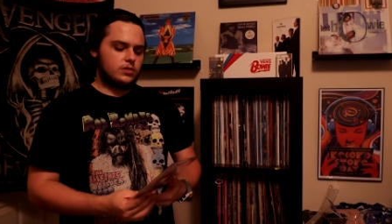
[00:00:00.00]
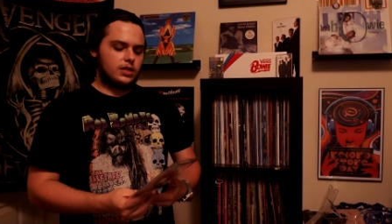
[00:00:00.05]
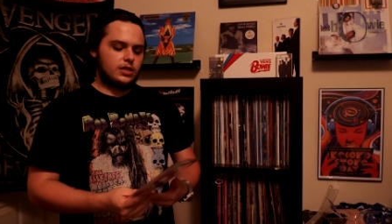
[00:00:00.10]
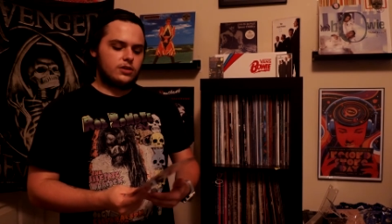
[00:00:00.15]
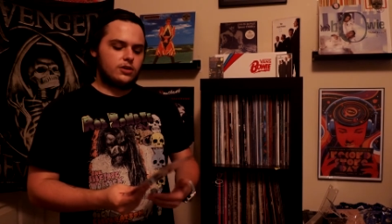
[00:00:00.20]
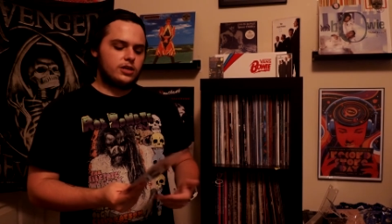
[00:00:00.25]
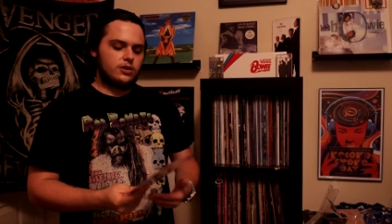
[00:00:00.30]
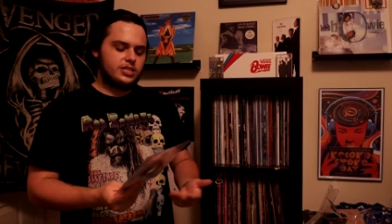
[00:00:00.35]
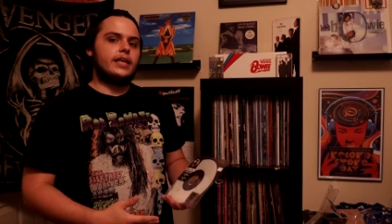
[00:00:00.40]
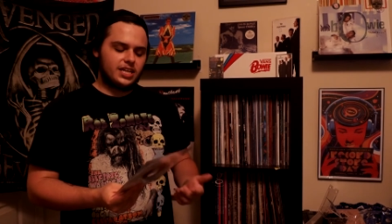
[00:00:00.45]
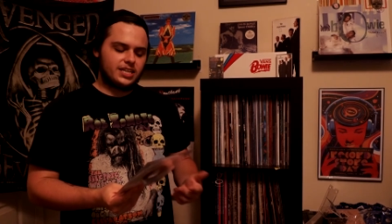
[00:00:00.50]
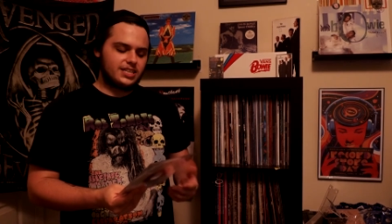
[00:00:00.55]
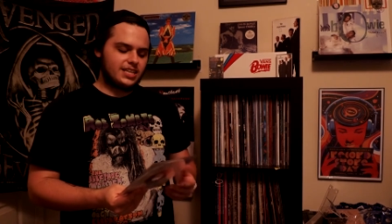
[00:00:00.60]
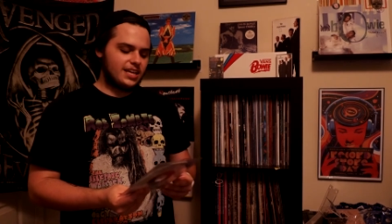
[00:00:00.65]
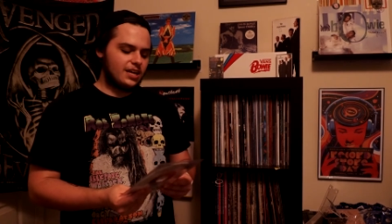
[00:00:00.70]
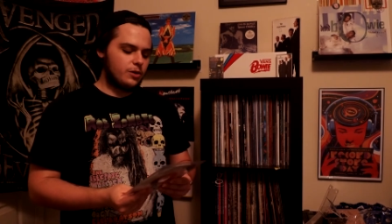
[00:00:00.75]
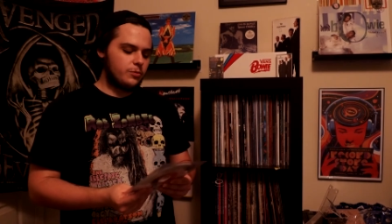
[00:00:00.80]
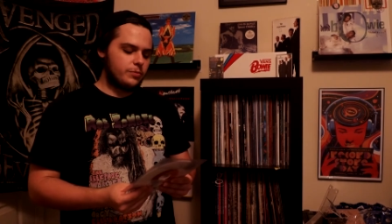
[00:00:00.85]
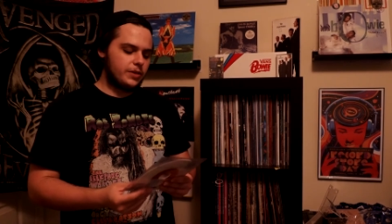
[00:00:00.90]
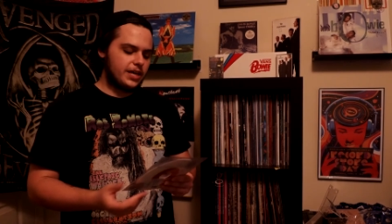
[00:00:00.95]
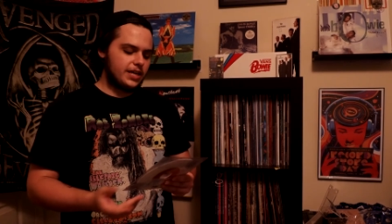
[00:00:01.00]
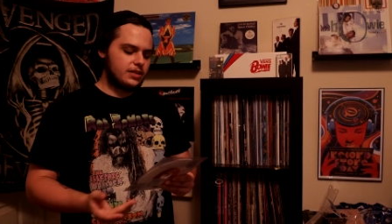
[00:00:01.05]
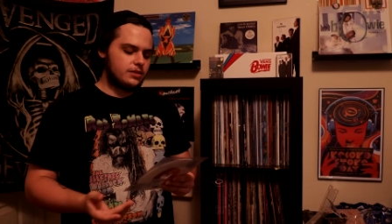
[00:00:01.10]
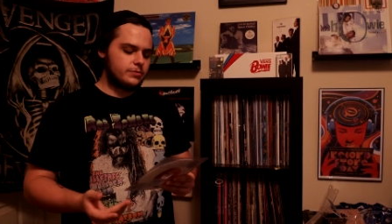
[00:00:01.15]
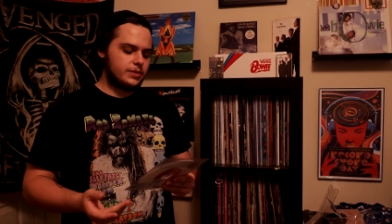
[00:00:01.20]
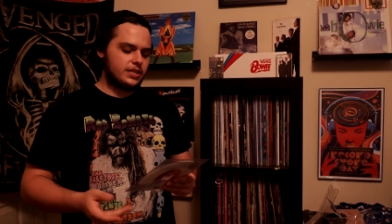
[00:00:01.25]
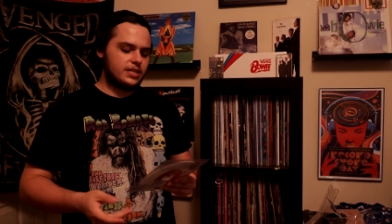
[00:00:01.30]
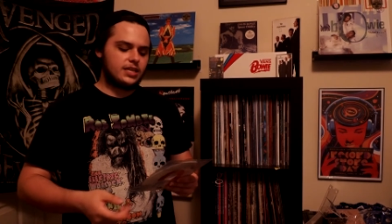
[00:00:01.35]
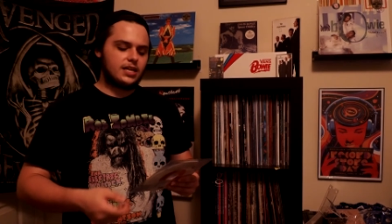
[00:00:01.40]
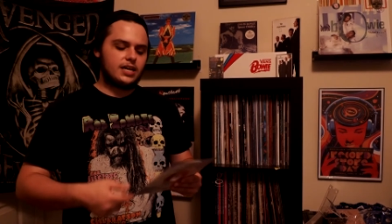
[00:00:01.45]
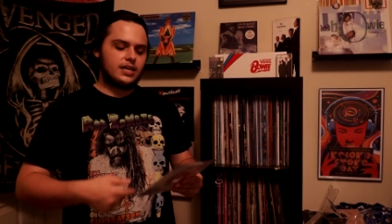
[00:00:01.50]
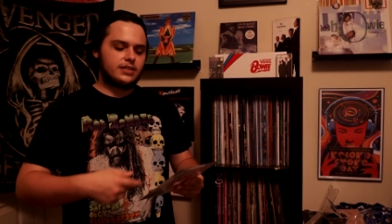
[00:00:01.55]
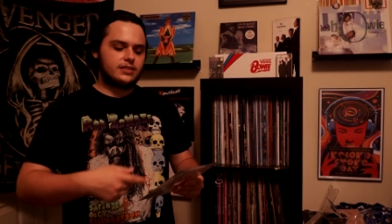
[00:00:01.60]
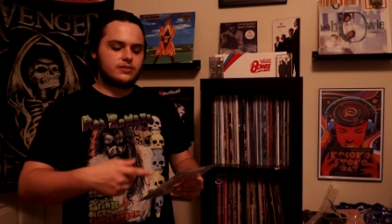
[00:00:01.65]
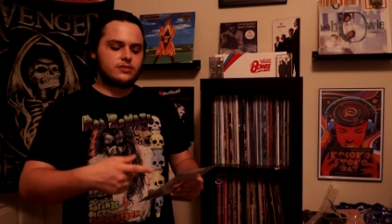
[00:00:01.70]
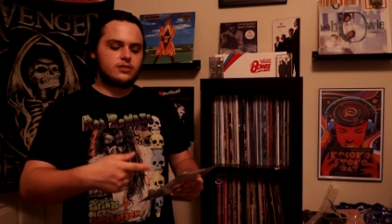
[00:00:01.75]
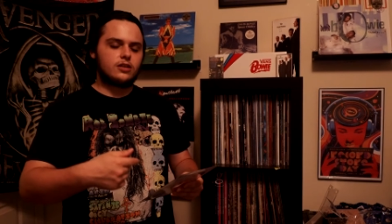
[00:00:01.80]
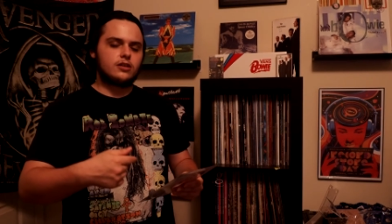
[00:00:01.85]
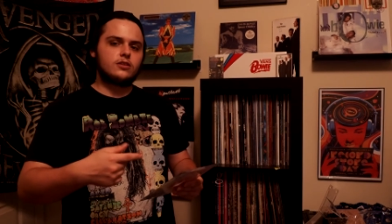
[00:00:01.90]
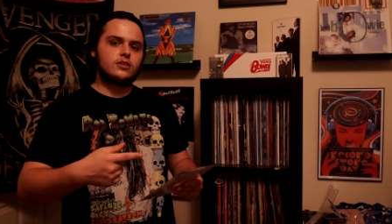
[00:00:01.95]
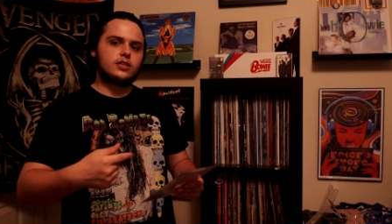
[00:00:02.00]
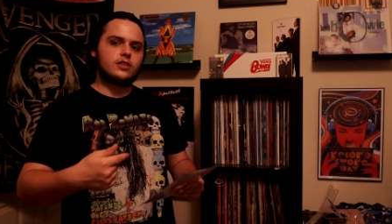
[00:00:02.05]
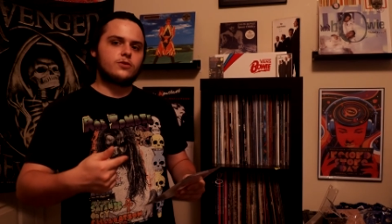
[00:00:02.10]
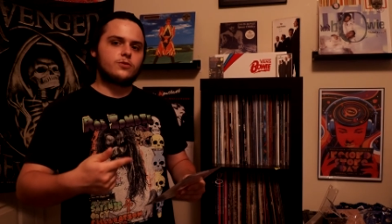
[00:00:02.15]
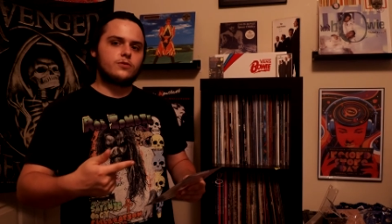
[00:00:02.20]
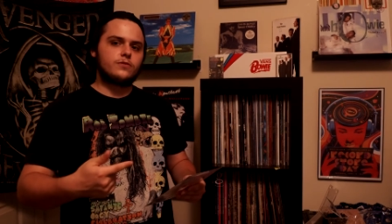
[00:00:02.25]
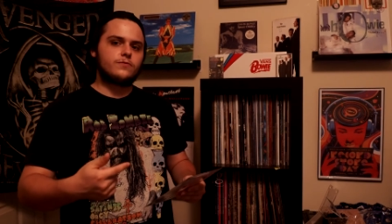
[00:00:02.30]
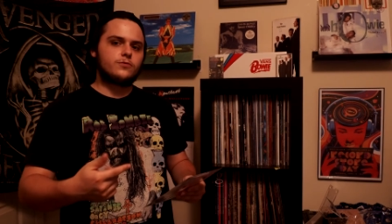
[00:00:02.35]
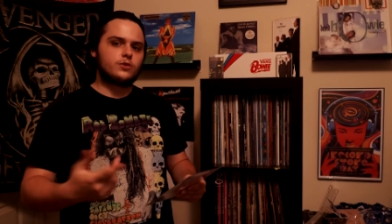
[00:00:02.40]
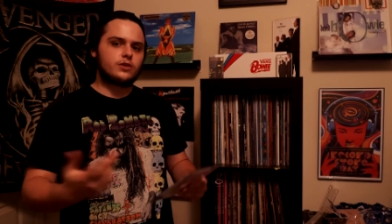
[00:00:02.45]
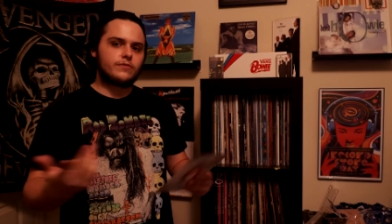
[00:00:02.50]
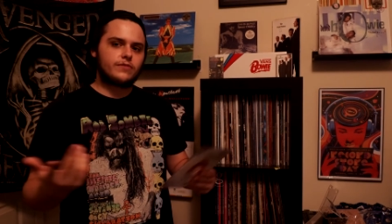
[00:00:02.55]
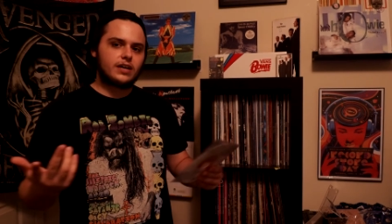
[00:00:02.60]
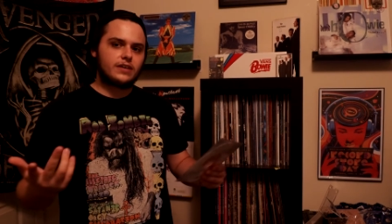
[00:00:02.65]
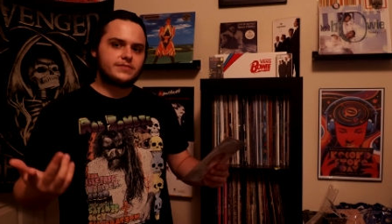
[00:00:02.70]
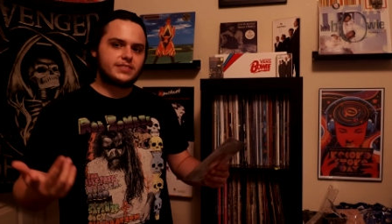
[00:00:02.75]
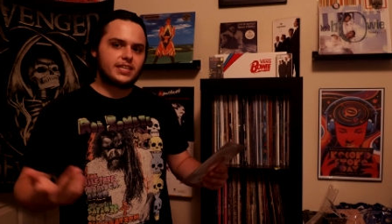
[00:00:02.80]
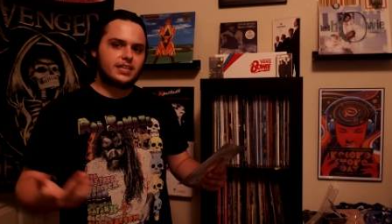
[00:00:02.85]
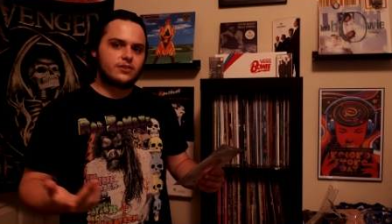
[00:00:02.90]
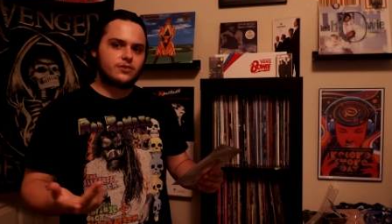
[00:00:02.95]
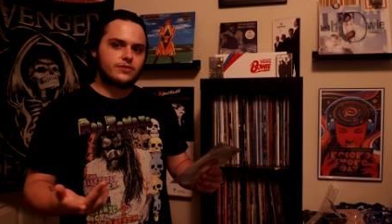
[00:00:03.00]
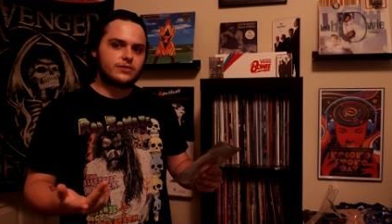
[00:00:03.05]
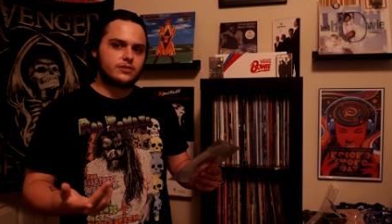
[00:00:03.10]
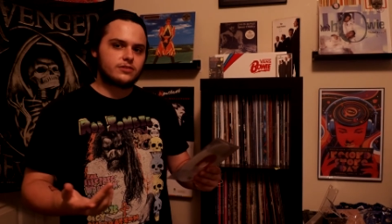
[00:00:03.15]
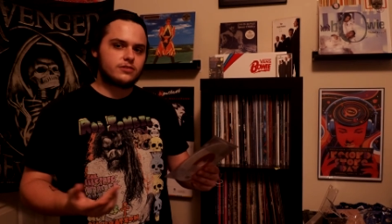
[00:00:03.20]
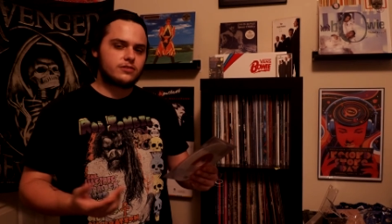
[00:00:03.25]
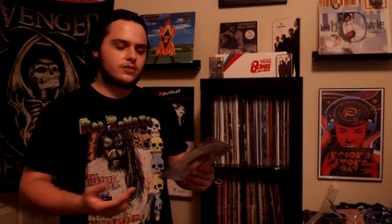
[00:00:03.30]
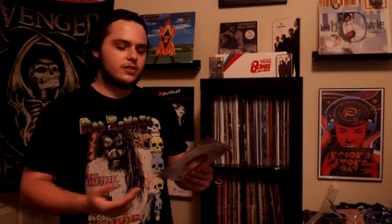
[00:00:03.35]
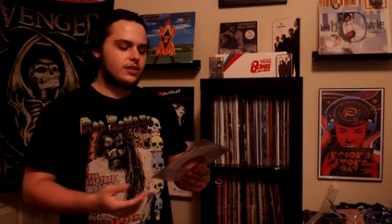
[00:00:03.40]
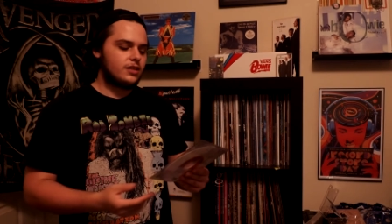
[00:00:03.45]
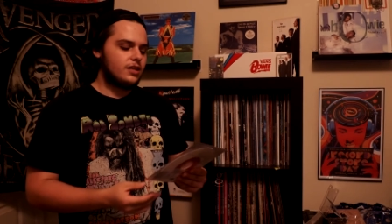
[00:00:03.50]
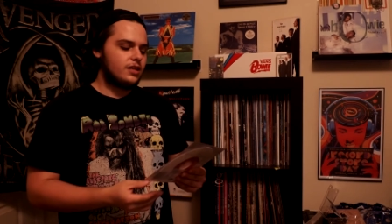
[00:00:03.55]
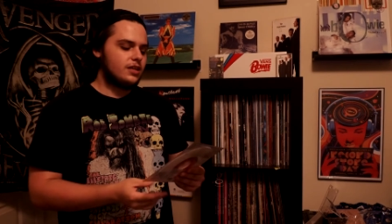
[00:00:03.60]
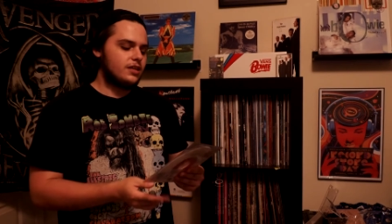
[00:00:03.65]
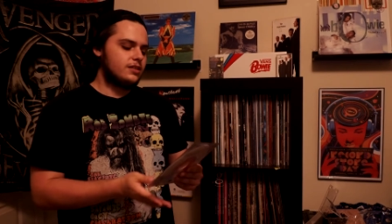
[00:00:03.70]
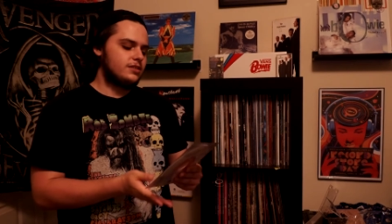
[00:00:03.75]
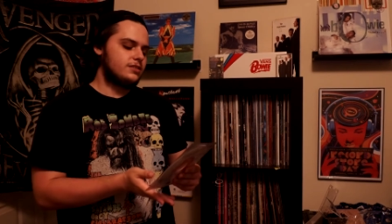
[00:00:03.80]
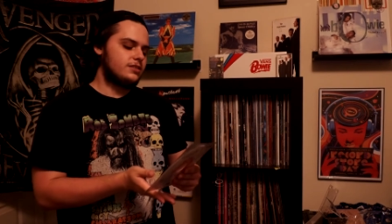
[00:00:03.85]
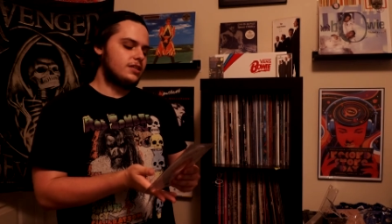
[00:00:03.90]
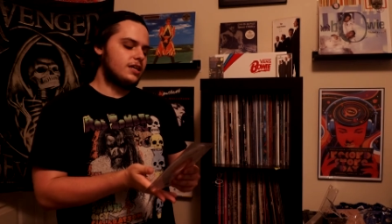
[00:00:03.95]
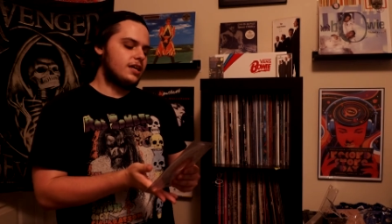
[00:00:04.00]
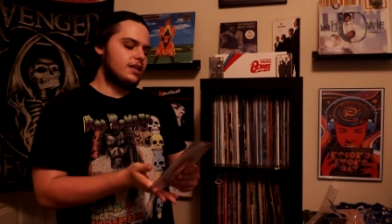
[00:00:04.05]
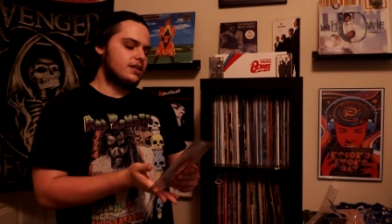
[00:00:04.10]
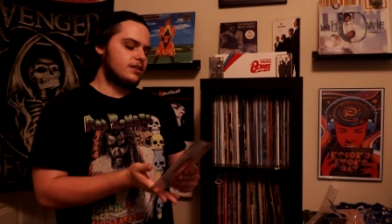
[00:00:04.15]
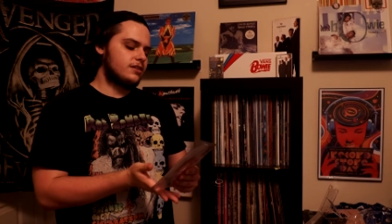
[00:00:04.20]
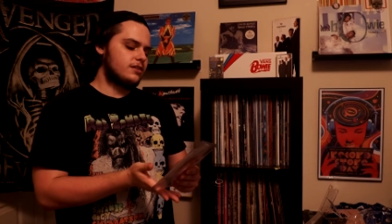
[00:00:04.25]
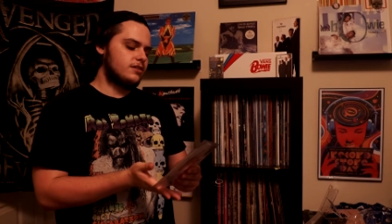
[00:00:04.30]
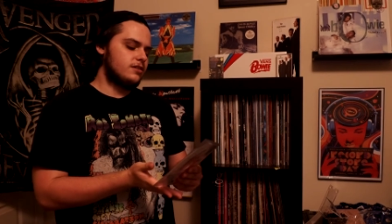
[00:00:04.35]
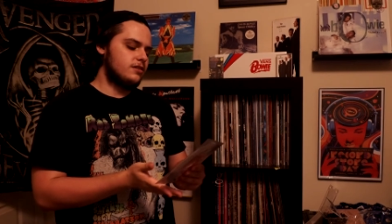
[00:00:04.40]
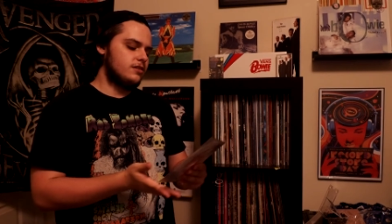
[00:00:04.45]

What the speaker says: already checked out, paid him, and then I started looking through the 45s he had on the stack,